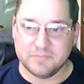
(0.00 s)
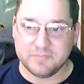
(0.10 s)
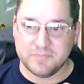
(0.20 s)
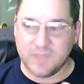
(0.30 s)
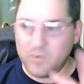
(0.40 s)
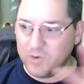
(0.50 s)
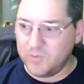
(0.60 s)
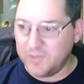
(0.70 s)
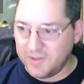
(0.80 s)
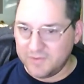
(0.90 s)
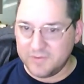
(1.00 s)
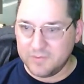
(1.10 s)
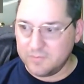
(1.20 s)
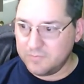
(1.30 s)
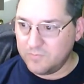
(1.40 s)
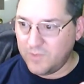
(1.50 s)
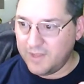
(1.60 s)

I work with this. Wait.